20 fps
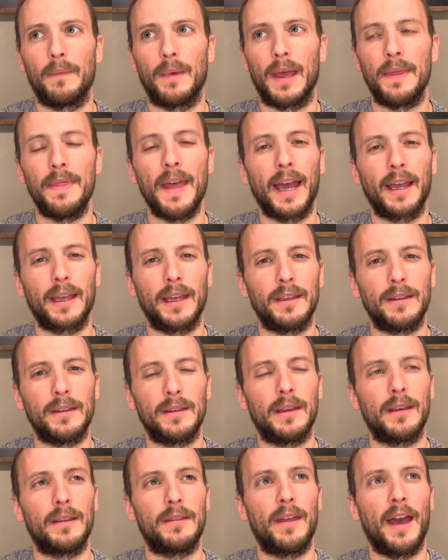And
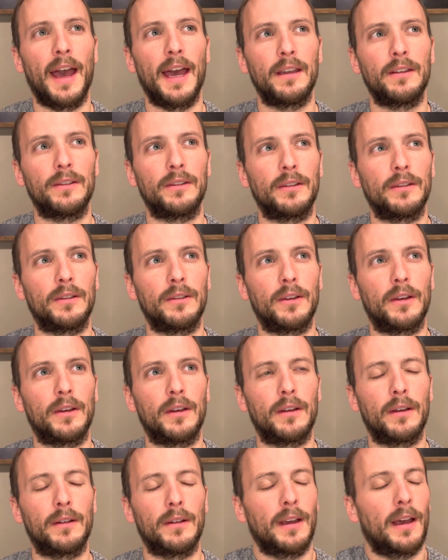that is
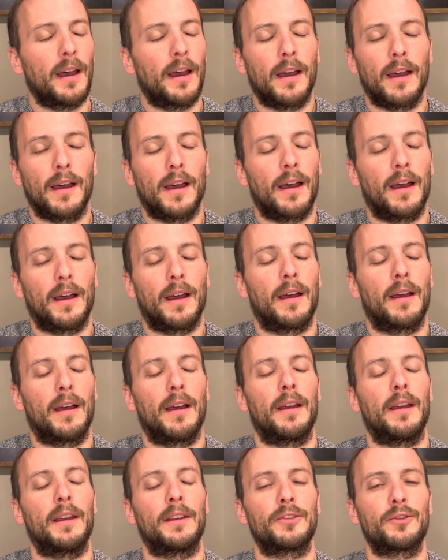
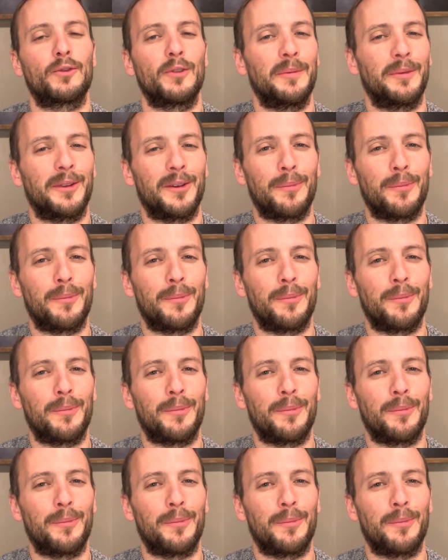extremely